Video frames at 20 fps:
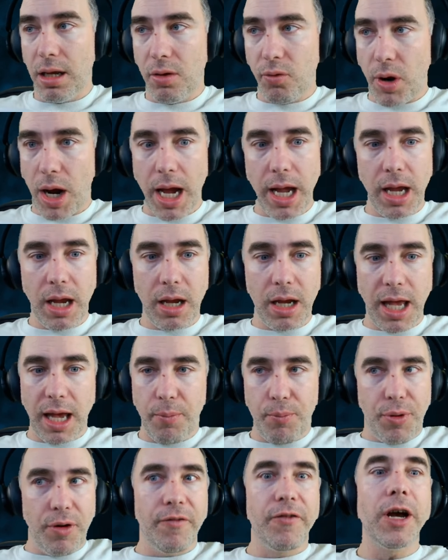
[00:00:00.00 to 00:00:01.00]
Right?
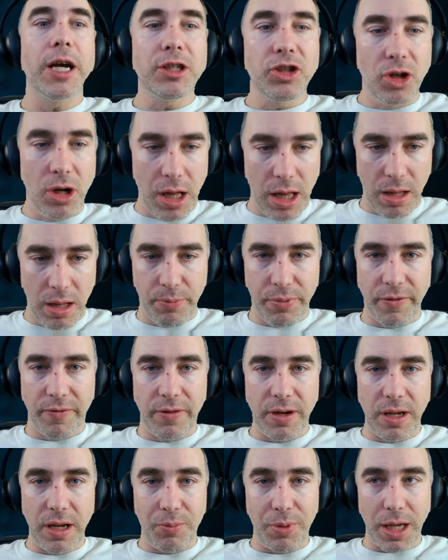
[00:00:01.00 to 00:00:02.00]
Get professional help
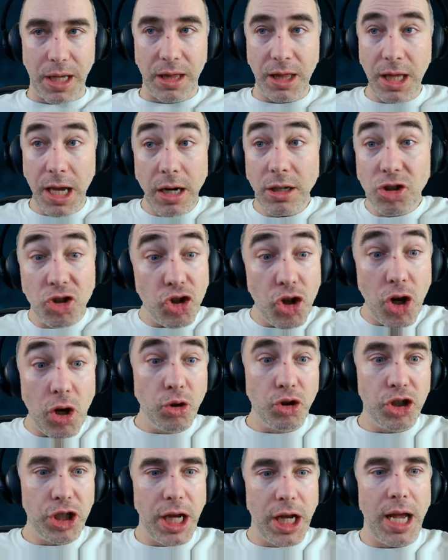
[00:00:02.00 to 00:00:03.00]
if need be. There's
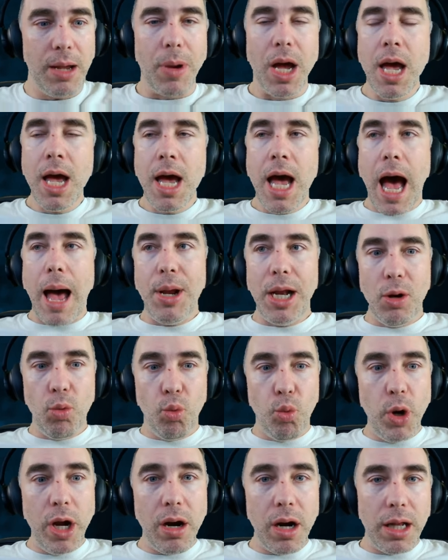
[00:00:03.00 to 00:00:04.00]
no shame. I
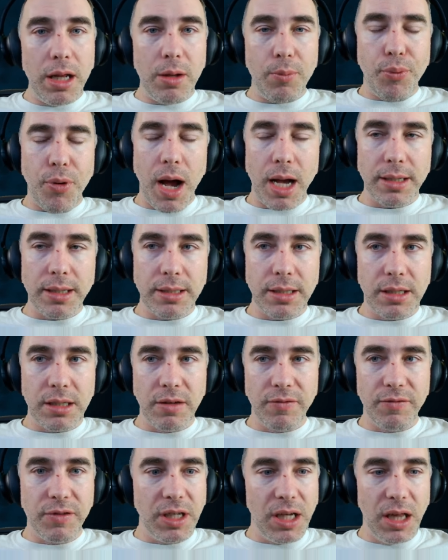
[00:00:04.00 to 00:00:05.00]
mean, we're in the
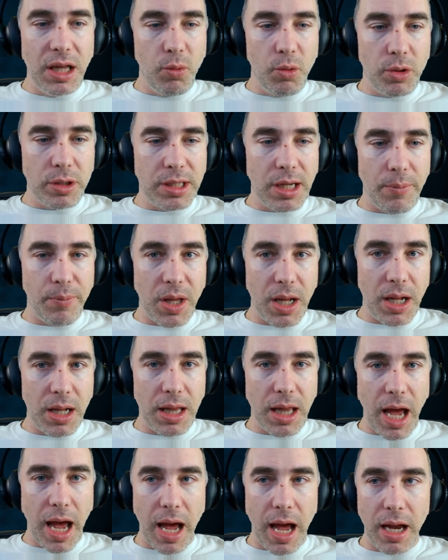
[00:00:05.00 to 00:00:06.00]
process of dealing with
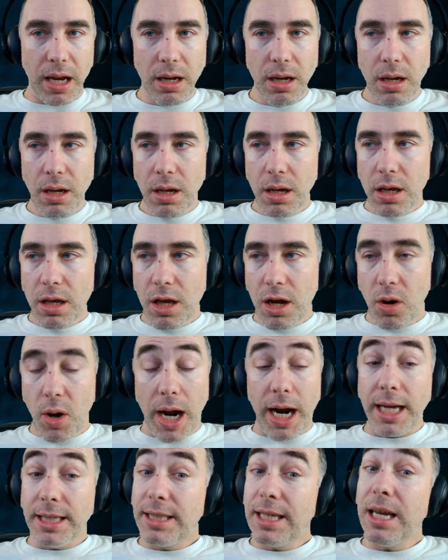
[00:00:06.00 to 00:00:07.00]
something that, You know,
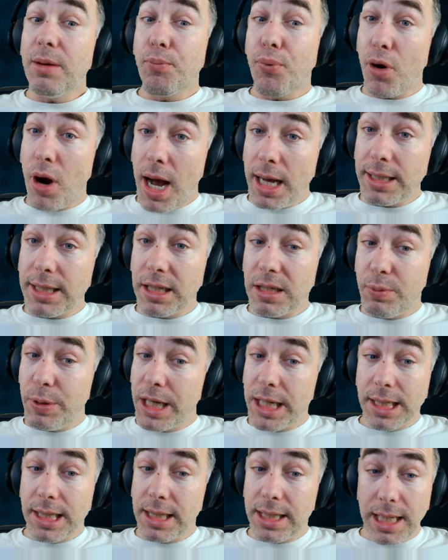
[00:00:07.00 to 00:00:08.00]
and I say process
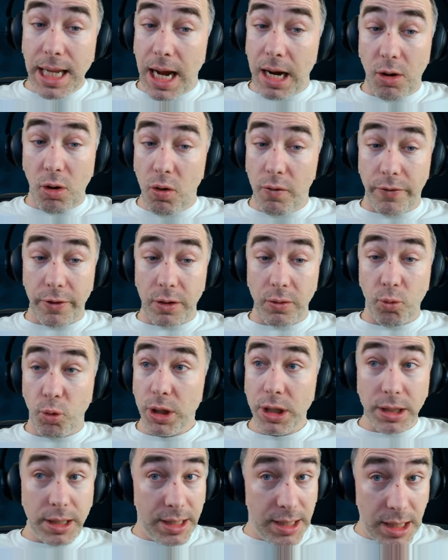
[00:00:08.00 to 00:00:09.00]
because it's not over.
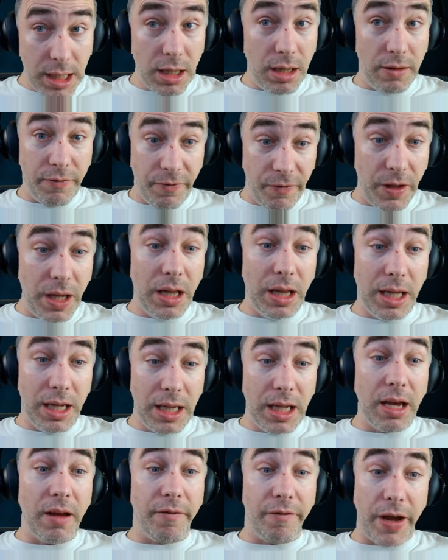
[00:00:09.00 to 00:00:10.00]
We're still
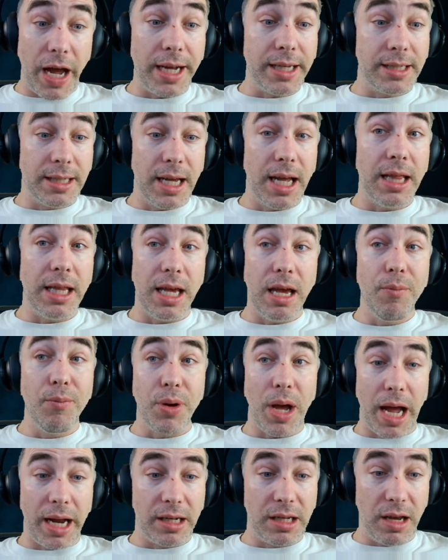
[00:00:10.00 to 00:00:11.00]
feeling the effects and the
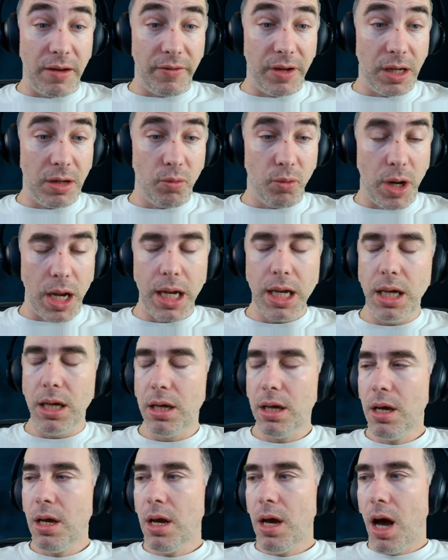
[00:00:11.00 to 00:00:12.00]
impact of it,
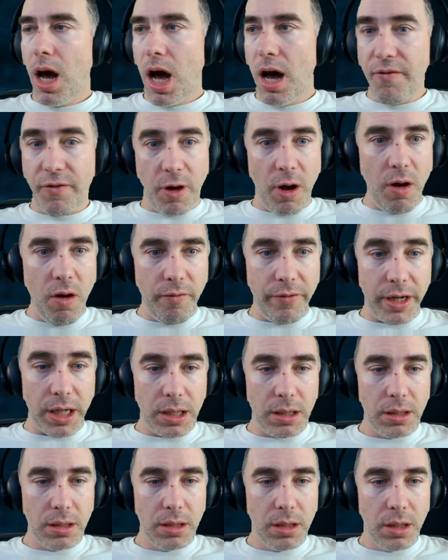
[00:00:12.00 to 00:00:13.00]
right? Of
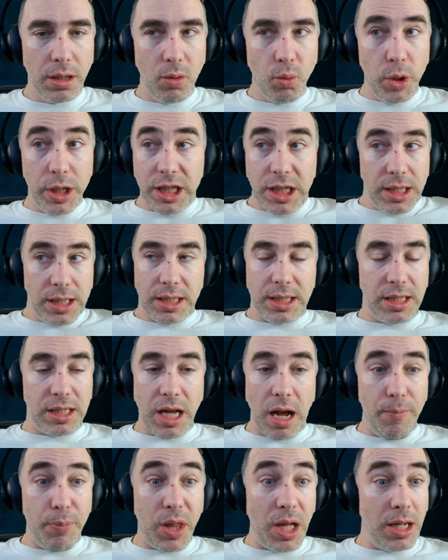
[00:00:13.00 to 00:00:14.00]
COVID, which is
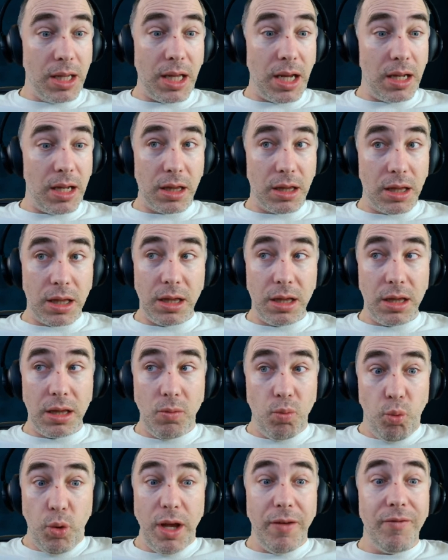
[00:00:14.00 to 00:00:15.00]
something that
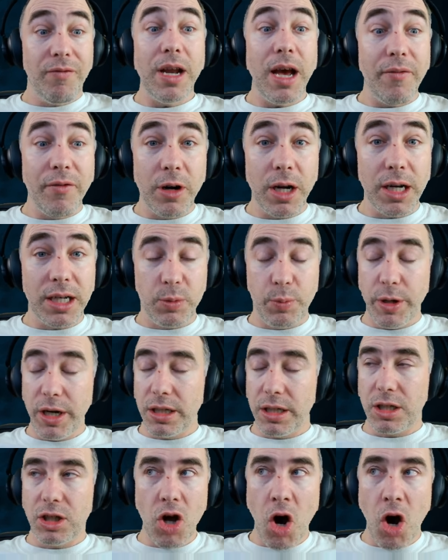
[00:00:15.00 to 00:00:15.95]
we've never experienced.